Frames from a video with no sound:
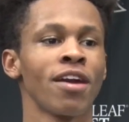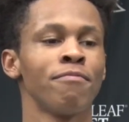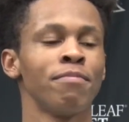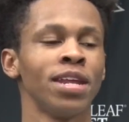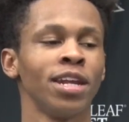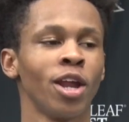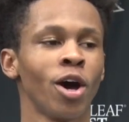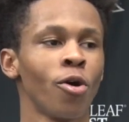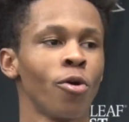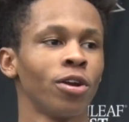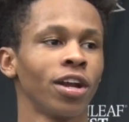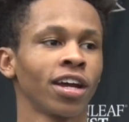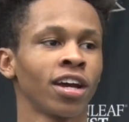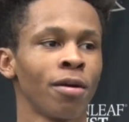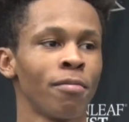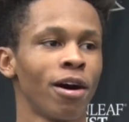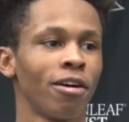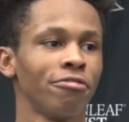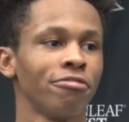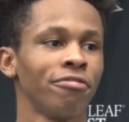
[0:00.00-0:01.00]
been known to
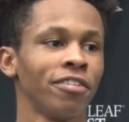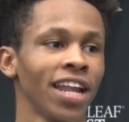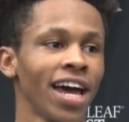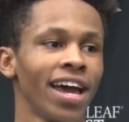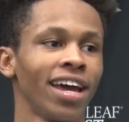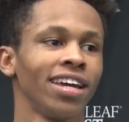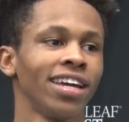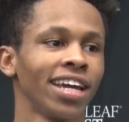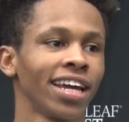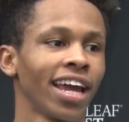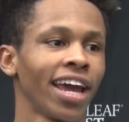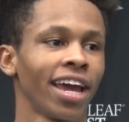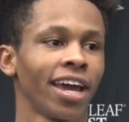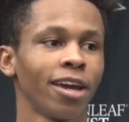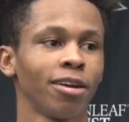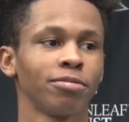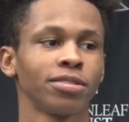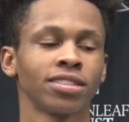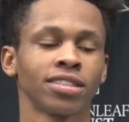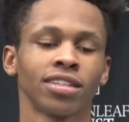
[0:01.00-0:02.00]
come out flat in
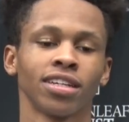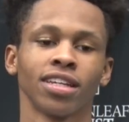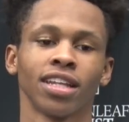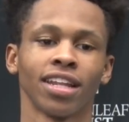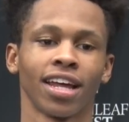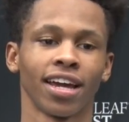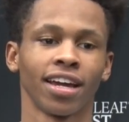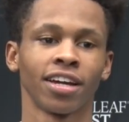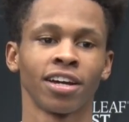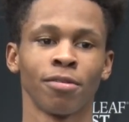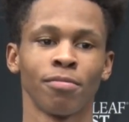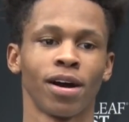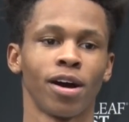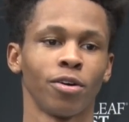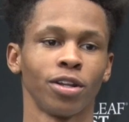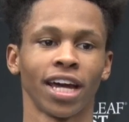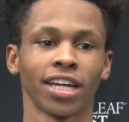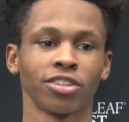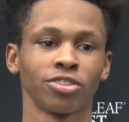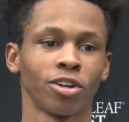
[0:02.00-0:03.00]
games,
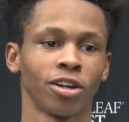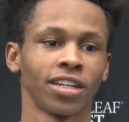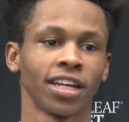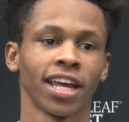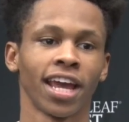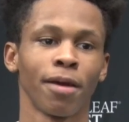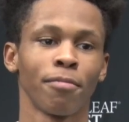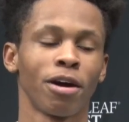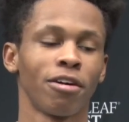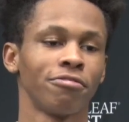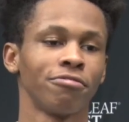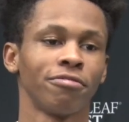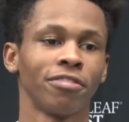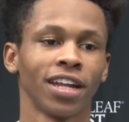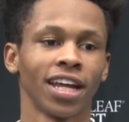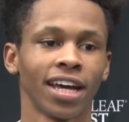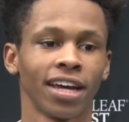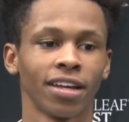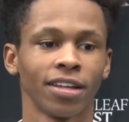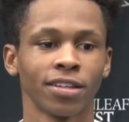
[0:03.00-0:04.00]
start the game off
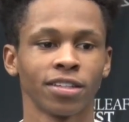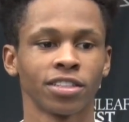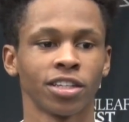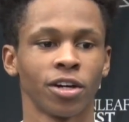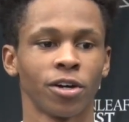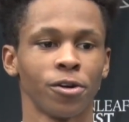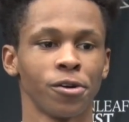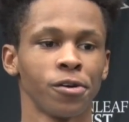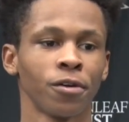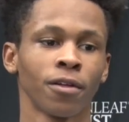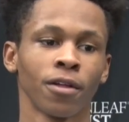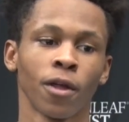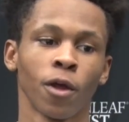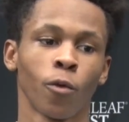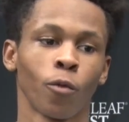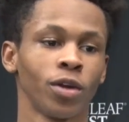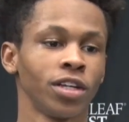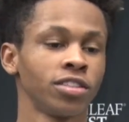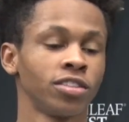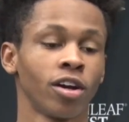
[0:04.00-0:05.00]
flat. So
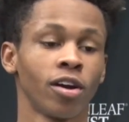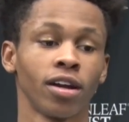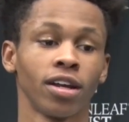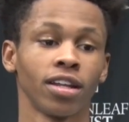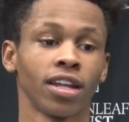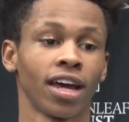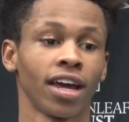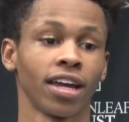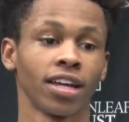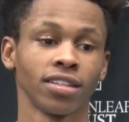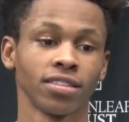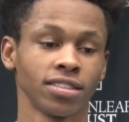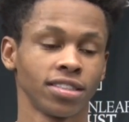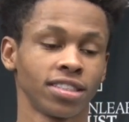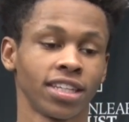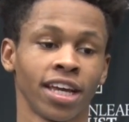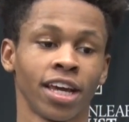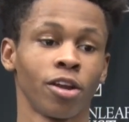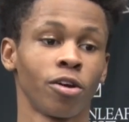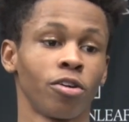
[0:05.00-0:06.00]
we started
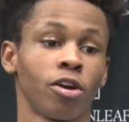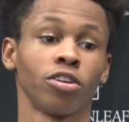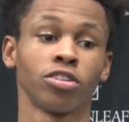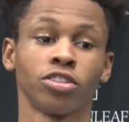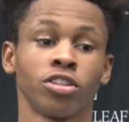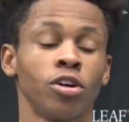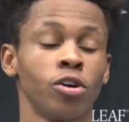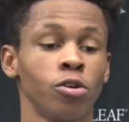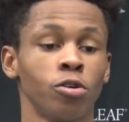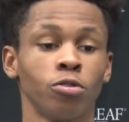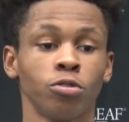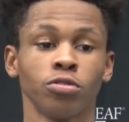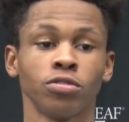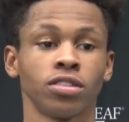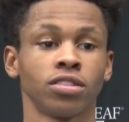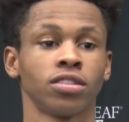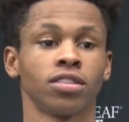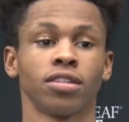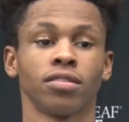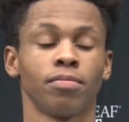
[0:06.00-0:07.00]
staying on our
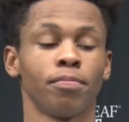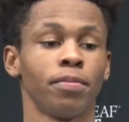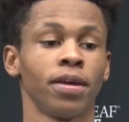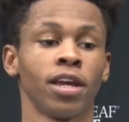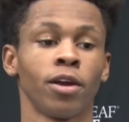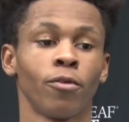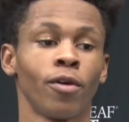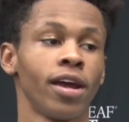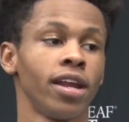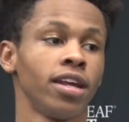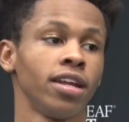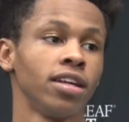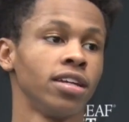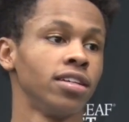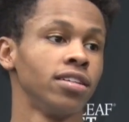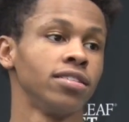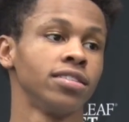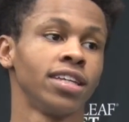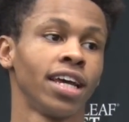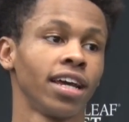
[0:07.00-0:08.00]
toes, being ready
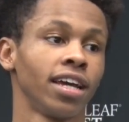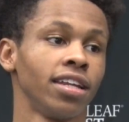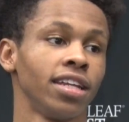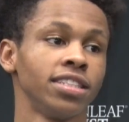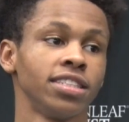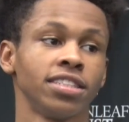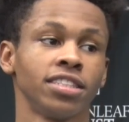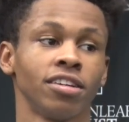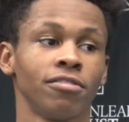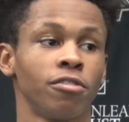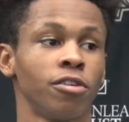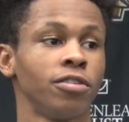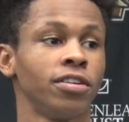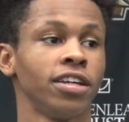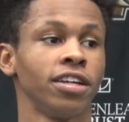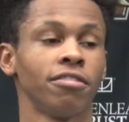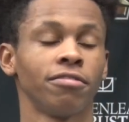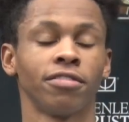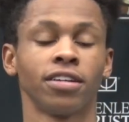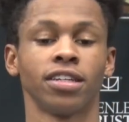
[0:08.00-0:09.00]
to take initiative on
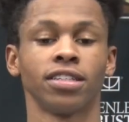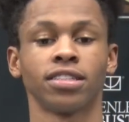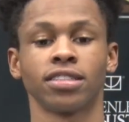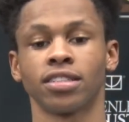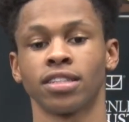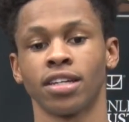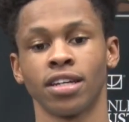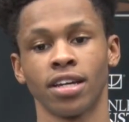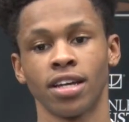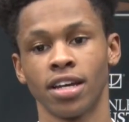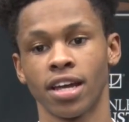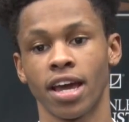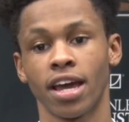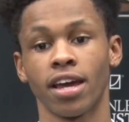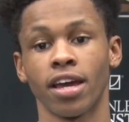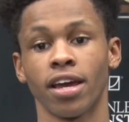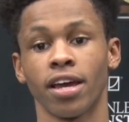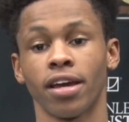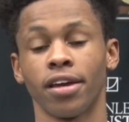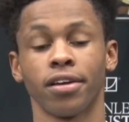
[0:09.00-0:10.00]
defense.
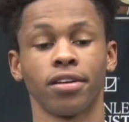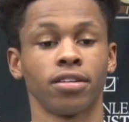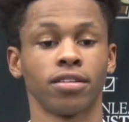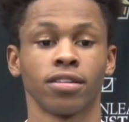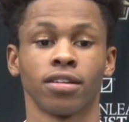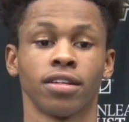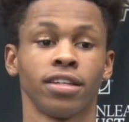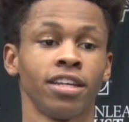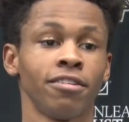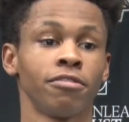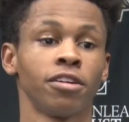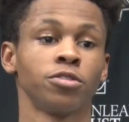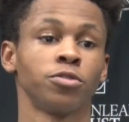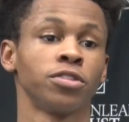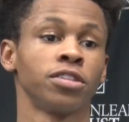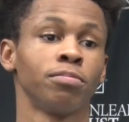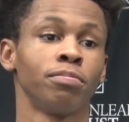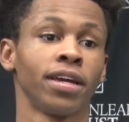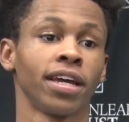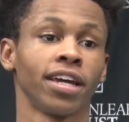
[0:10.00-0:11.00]
And defense
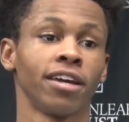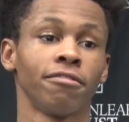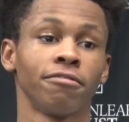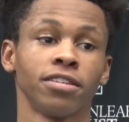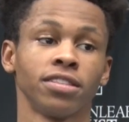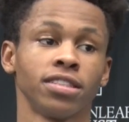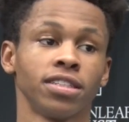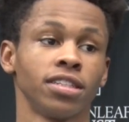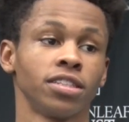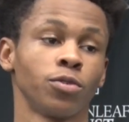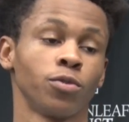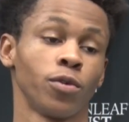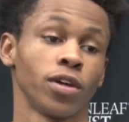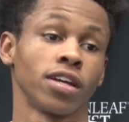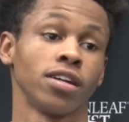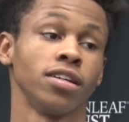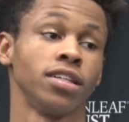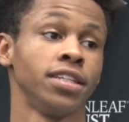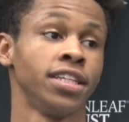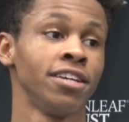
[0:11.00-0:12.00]
was a big emphasis.
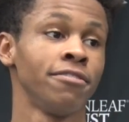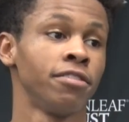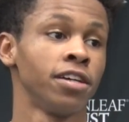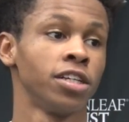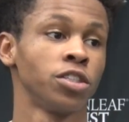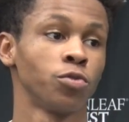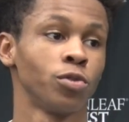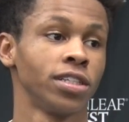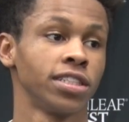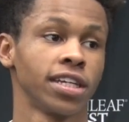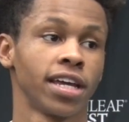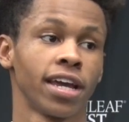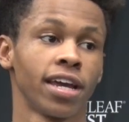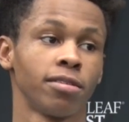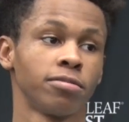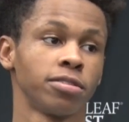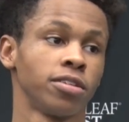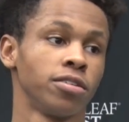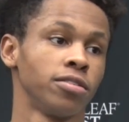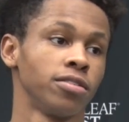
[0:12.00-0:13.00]
Defense wins
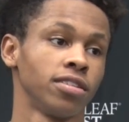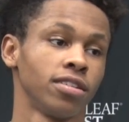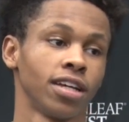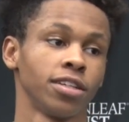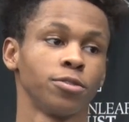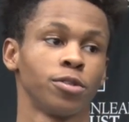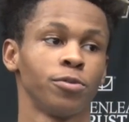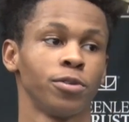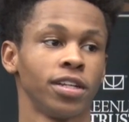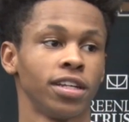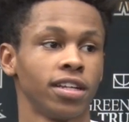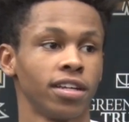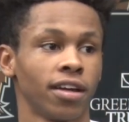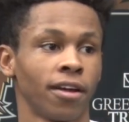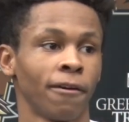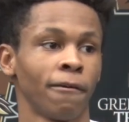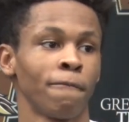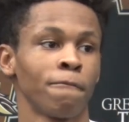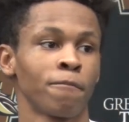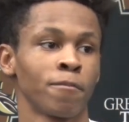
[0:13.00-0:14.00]
games, so that's what we did.